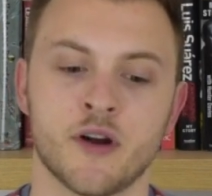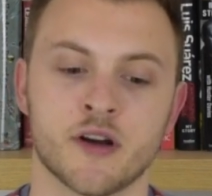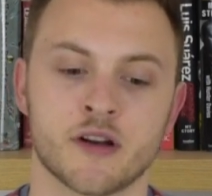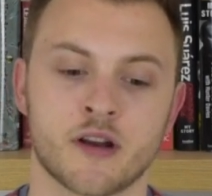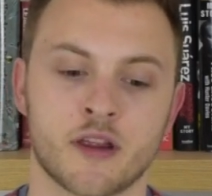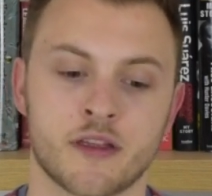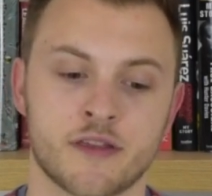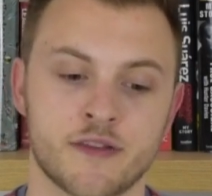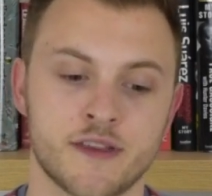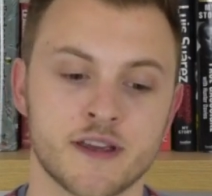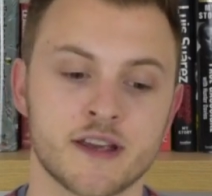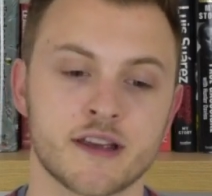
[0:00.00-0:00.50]
And
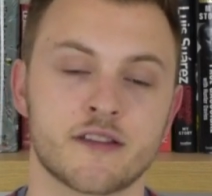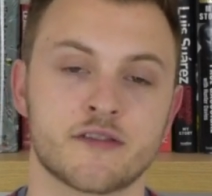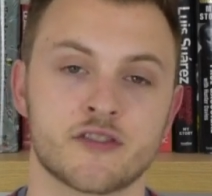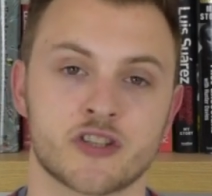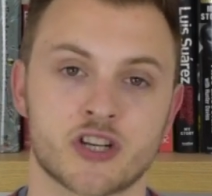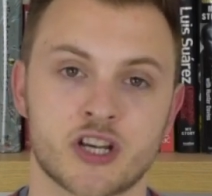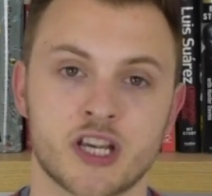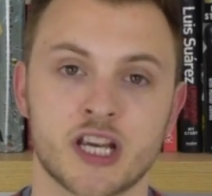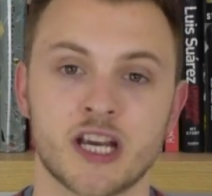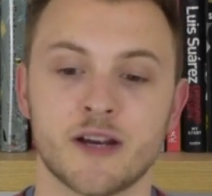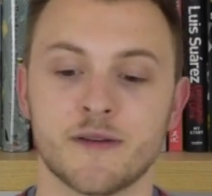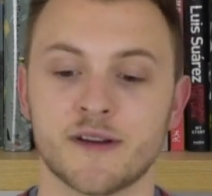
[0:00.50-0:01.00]
I think
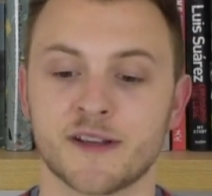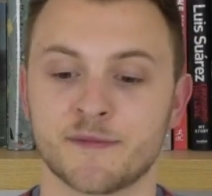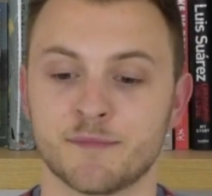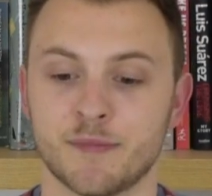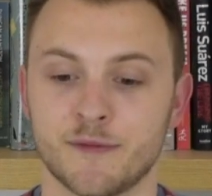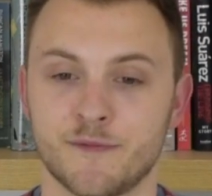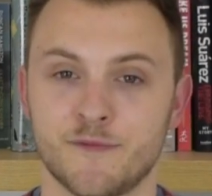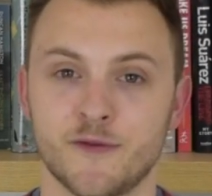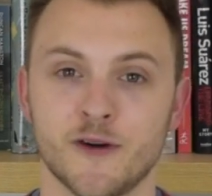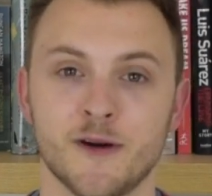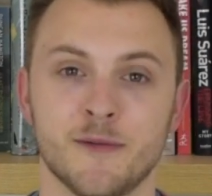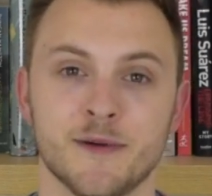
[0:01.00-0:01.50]
Shaqiri's
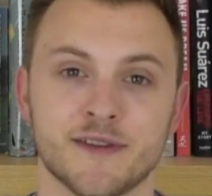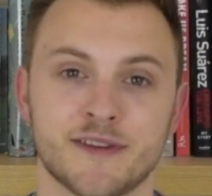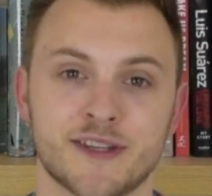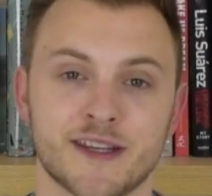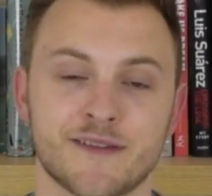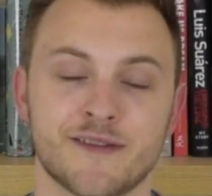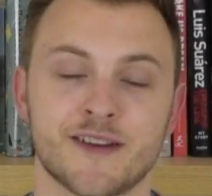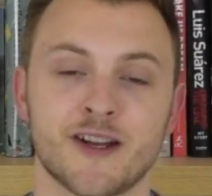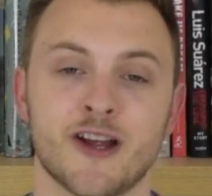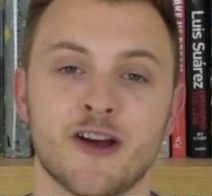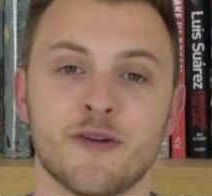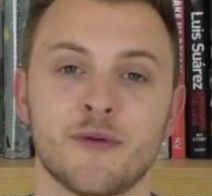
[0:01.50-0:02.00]
performance,
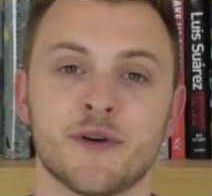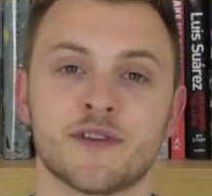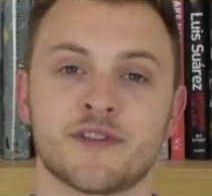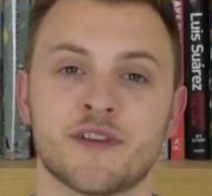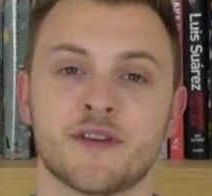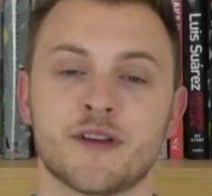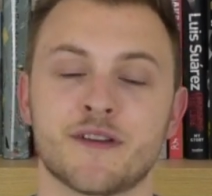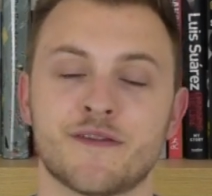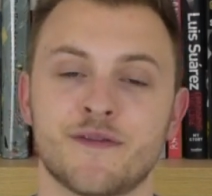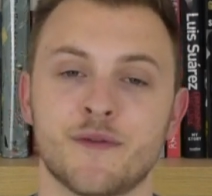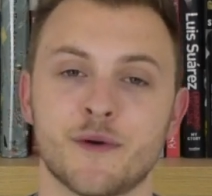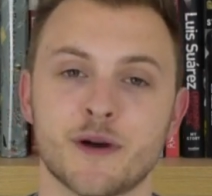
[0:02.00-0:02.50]
even though it was
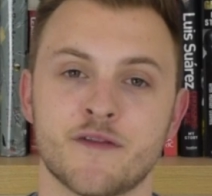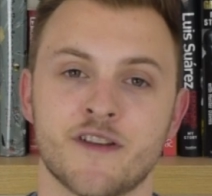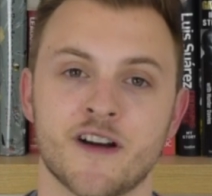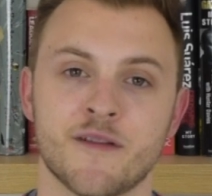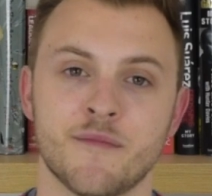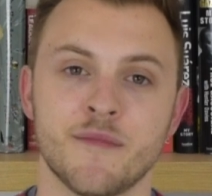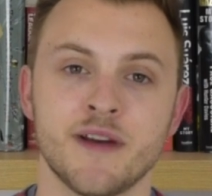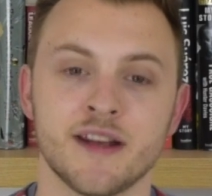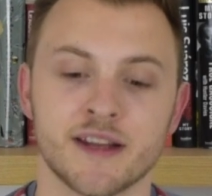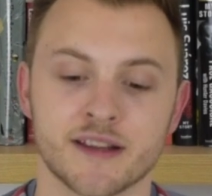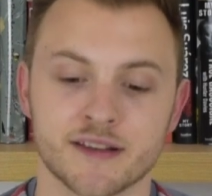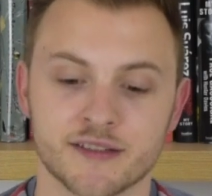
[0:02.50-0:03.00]
only
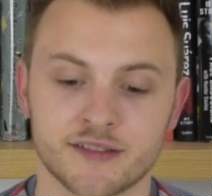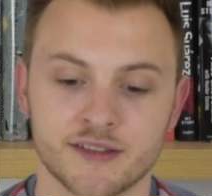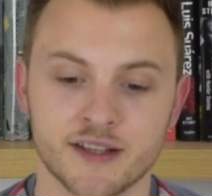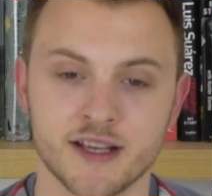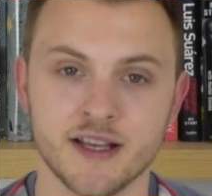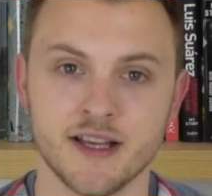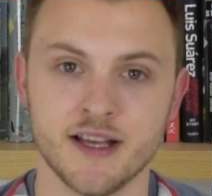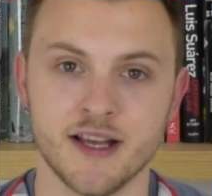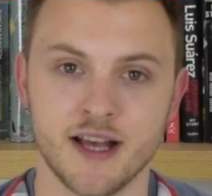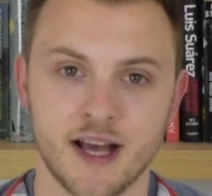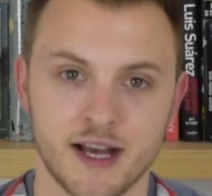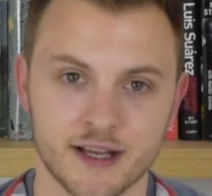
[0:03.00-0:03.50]
45 minutes,
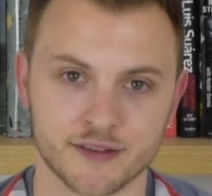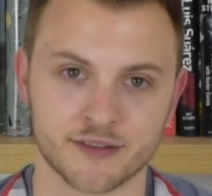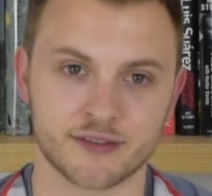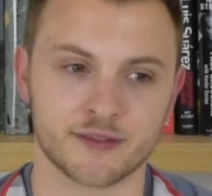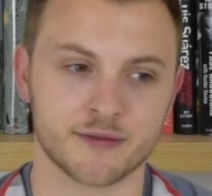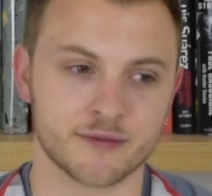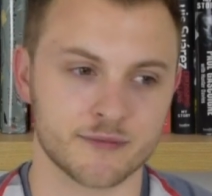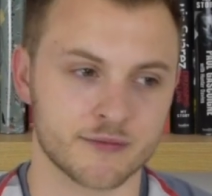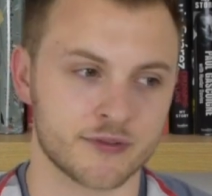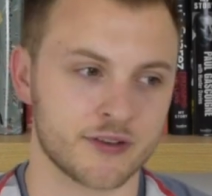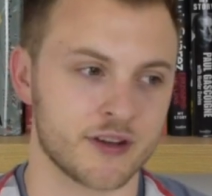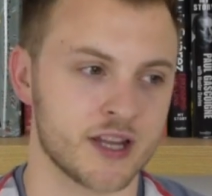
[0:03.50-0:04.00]

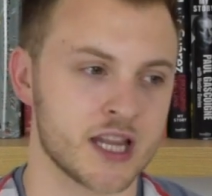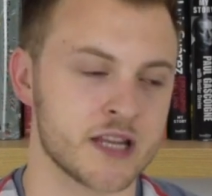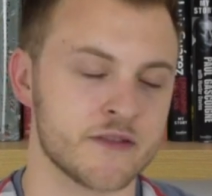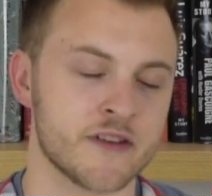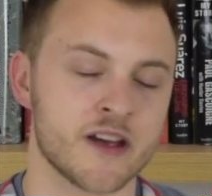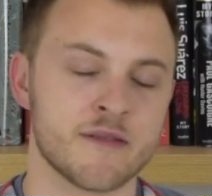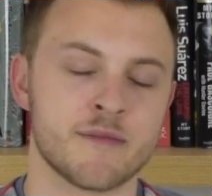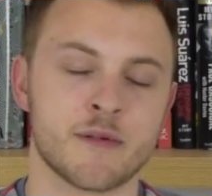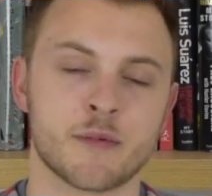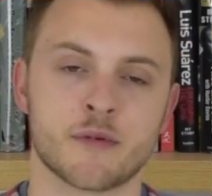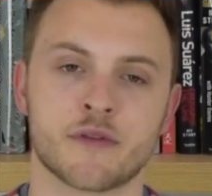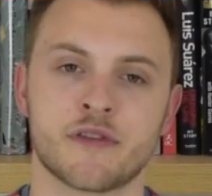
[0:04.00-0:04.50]
has suddenly
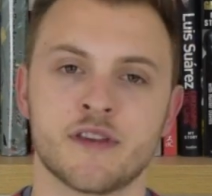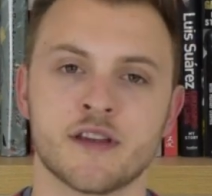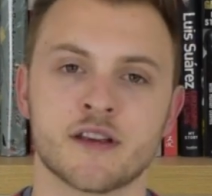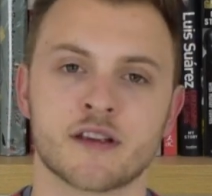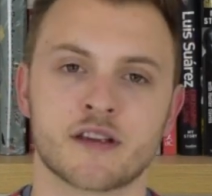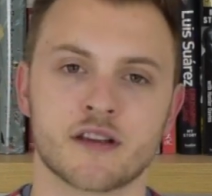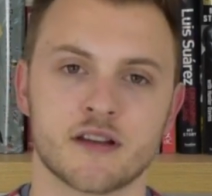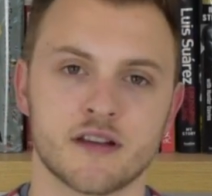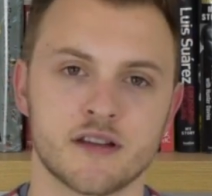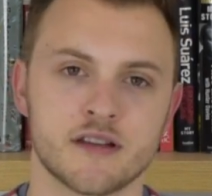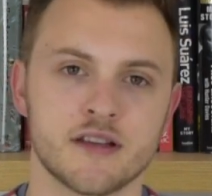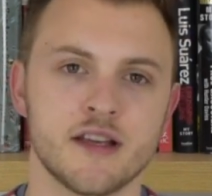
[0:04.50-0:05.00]
made people
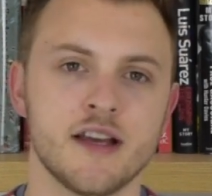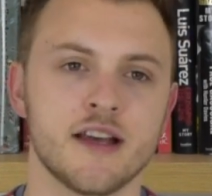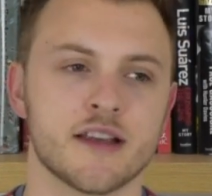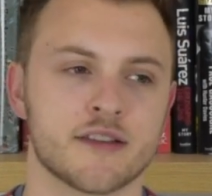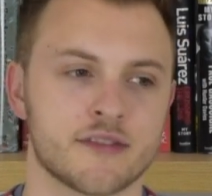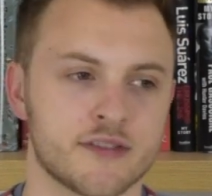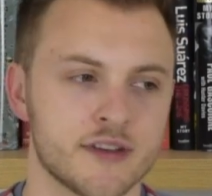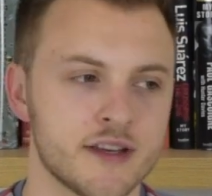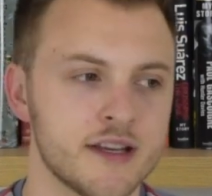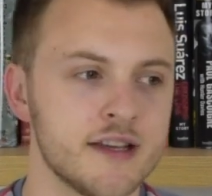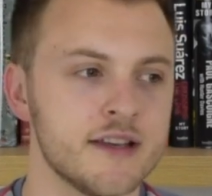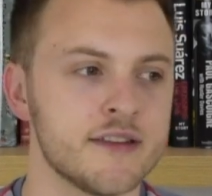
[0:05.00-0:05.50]
think,
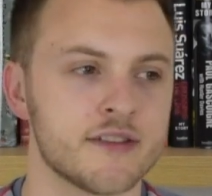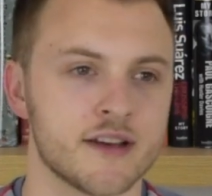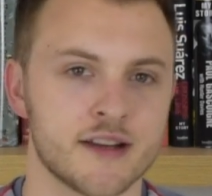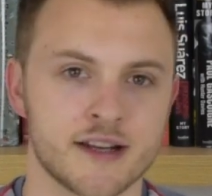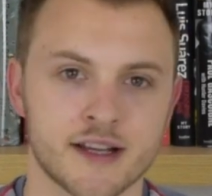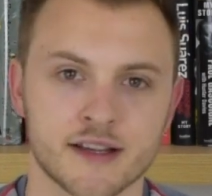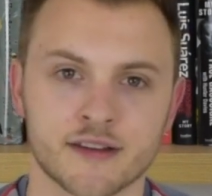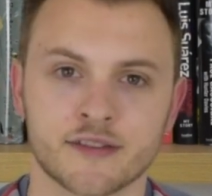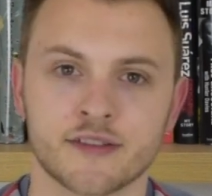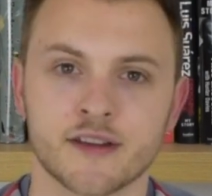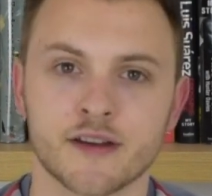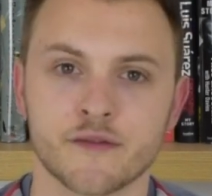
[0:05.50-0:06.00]
yes, he is an
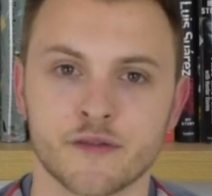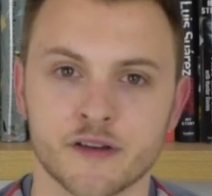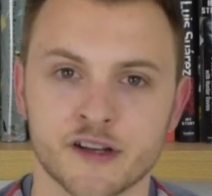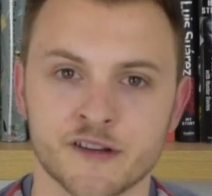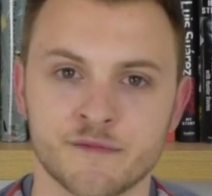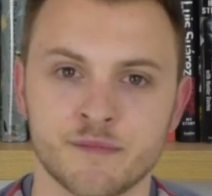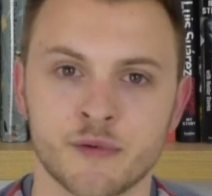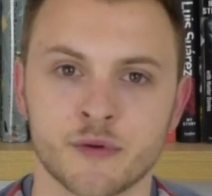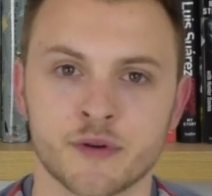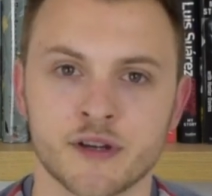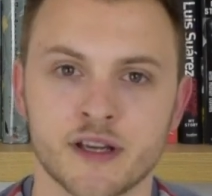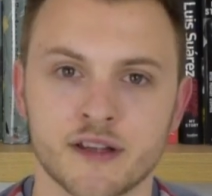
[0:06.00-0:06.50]
asset for Liverpool.